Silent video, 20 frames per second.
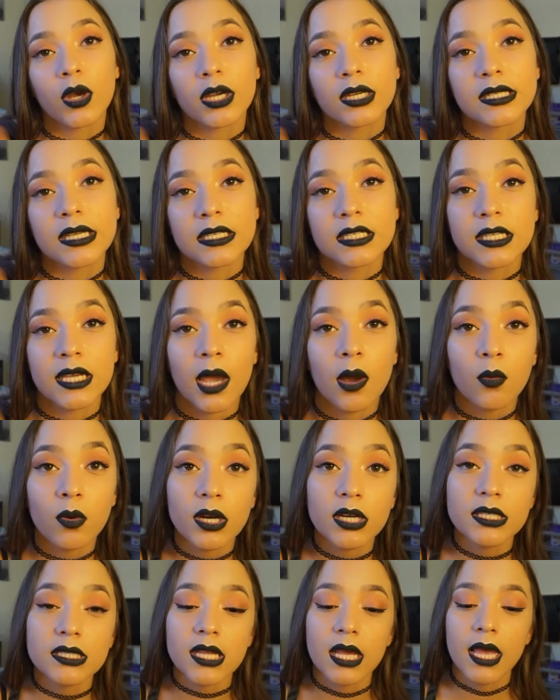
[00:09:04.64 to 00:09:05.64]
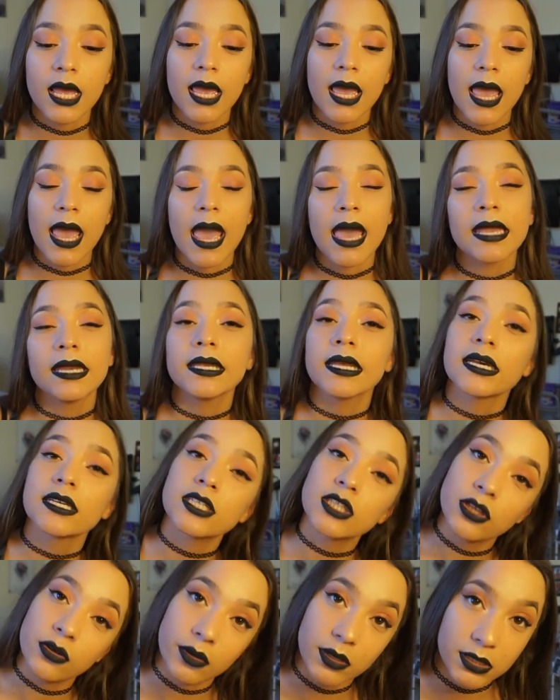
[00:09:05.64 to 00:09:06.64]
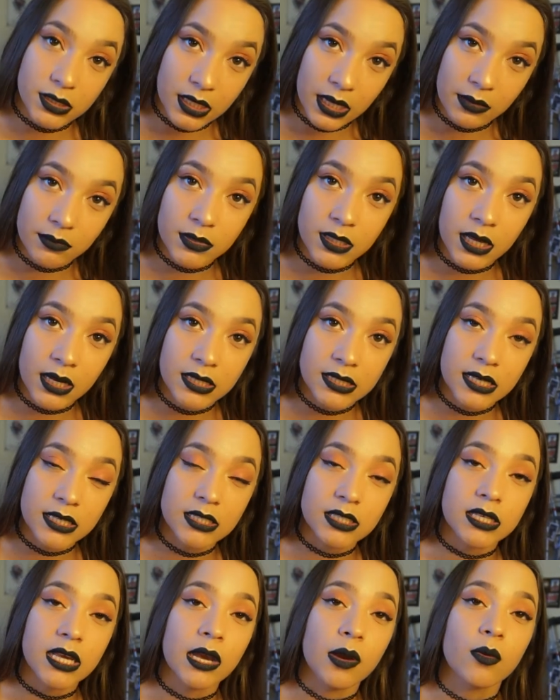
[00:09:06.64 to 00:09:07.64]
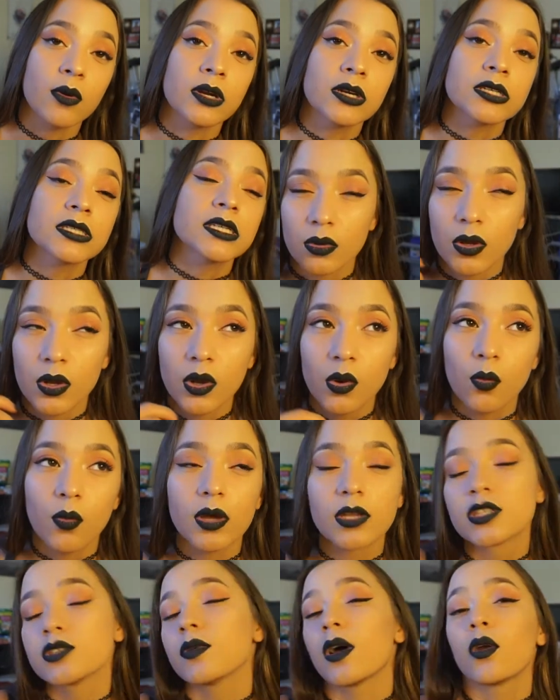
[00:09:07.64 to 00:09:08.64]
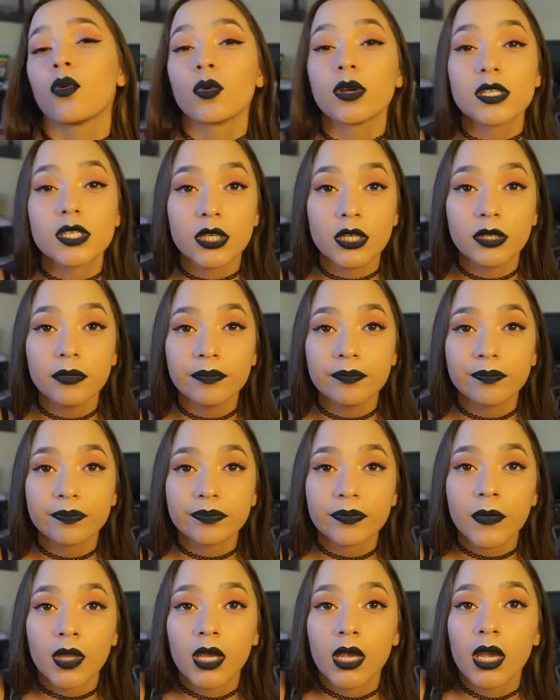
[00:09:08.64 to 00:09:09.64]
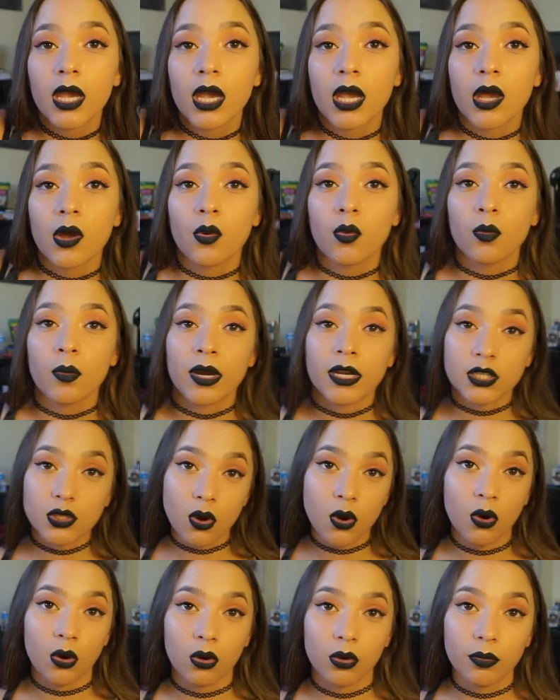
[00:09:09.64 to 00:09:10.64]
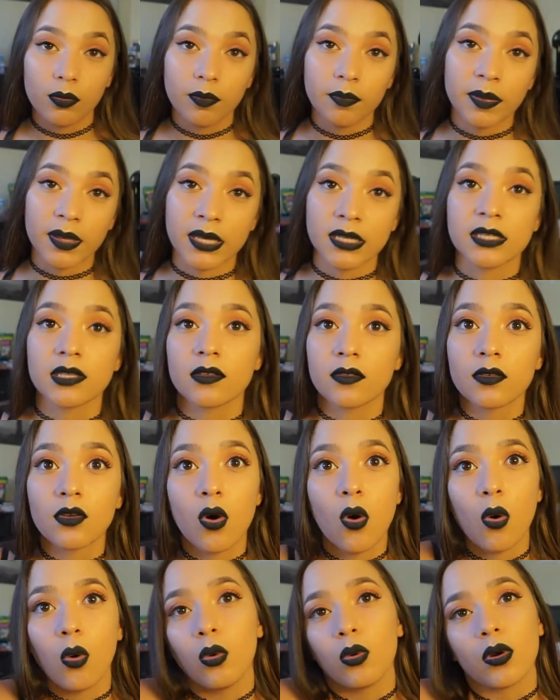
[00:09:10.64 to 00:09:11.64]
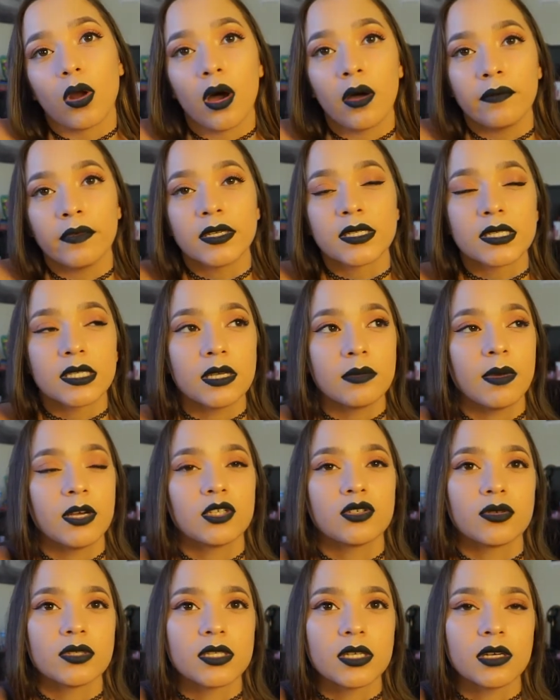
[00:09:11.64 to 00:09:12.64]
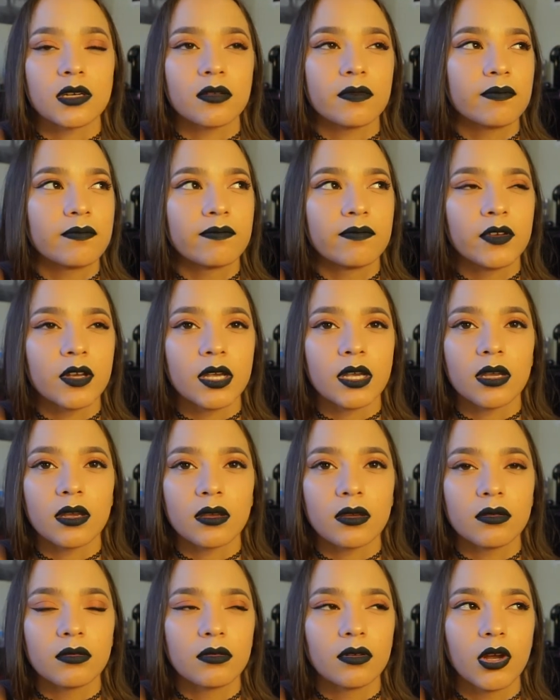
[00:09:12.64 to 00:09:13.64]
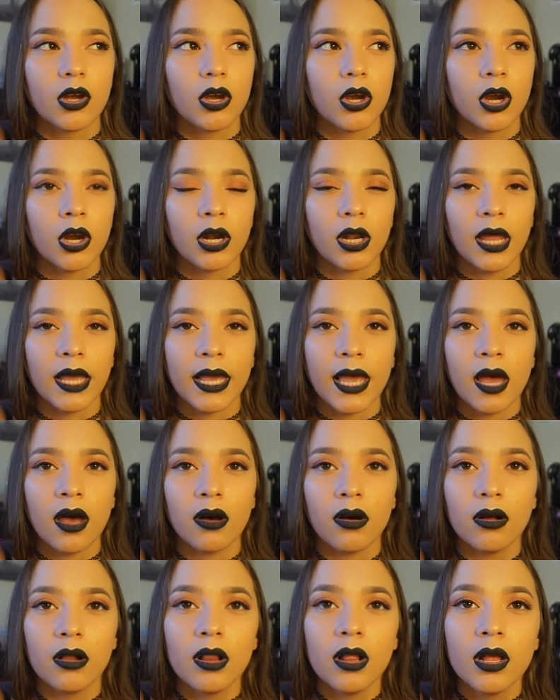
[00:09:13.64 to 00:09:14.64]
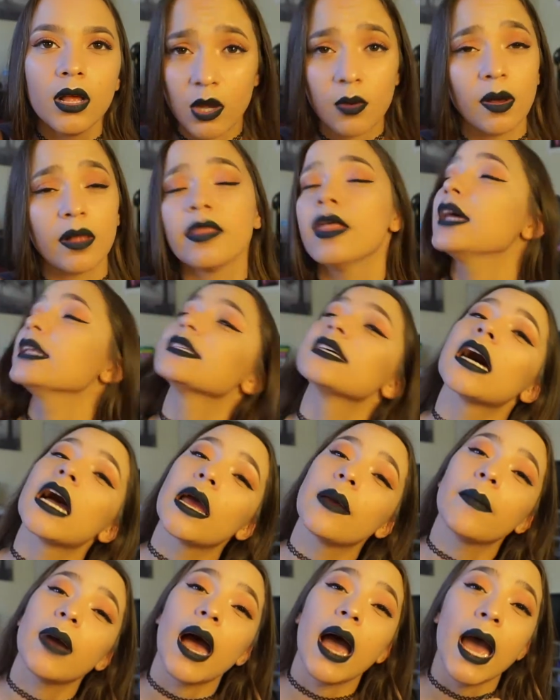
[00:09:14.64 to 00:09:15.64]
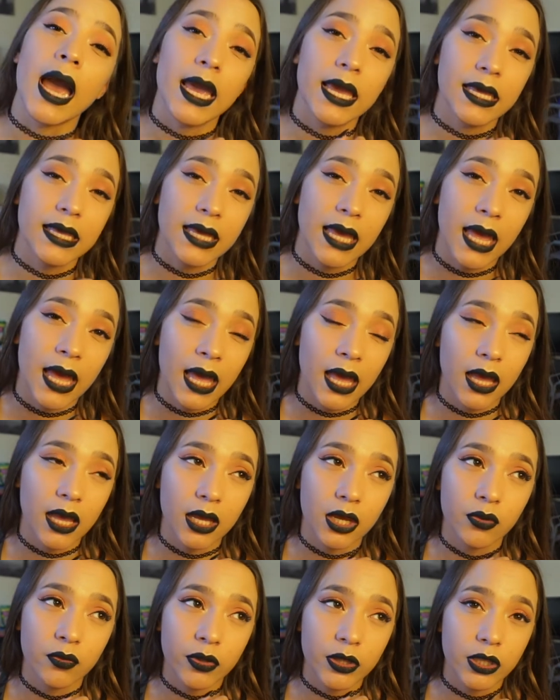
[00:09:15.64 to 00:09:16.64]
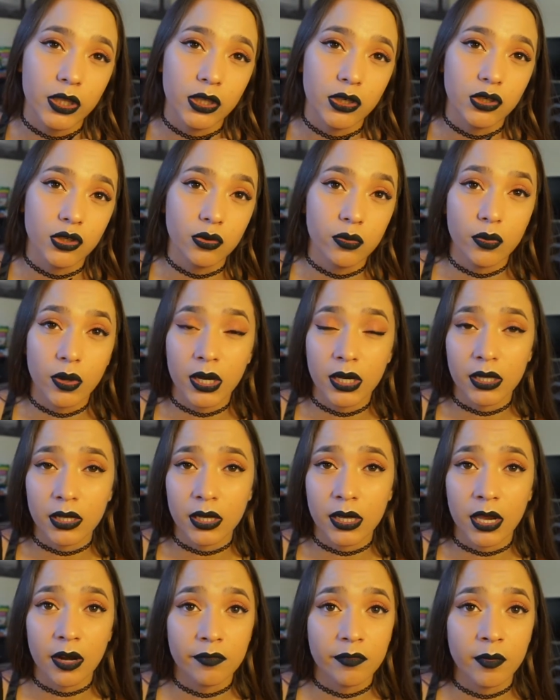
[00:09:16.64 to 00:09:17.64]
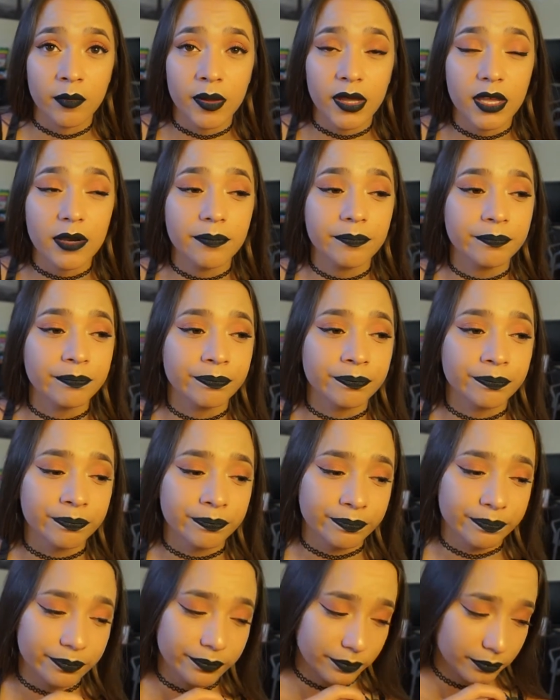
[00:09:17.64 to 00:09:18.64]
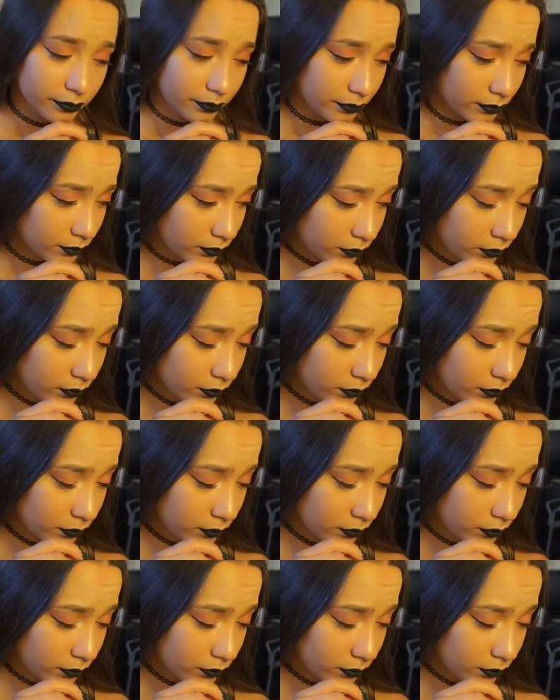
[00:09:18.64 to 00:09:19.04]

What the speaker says: is there times where it tends to get worse? And yes, there is times that it tends to get worse. It's around winter when it's cold, because it's cold, obviously my joints are gonna freaking hurt like hell. Around that time I can't really do anything, get up from bed.